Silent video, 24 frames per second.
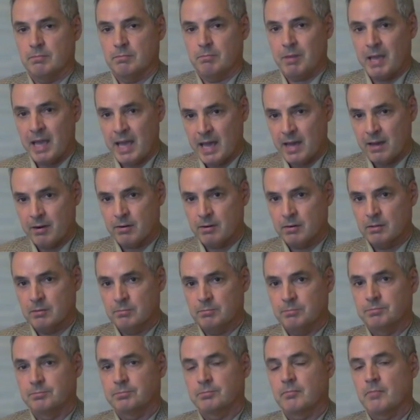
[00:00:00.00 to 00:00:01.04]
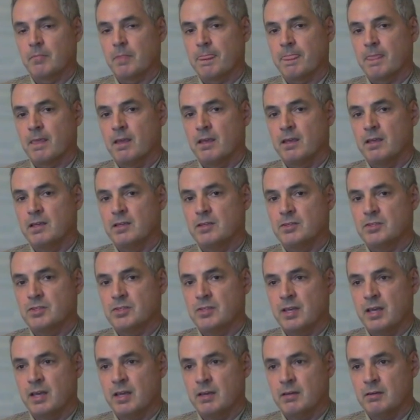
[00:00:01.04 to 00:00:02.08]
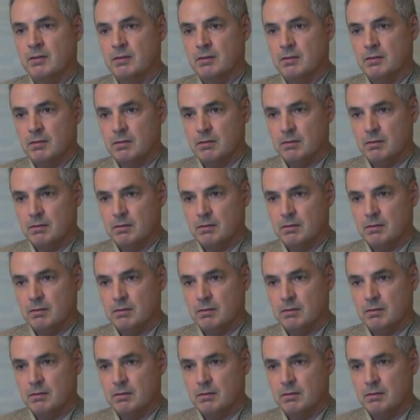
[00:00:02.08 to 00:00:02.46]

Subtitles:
pattern is then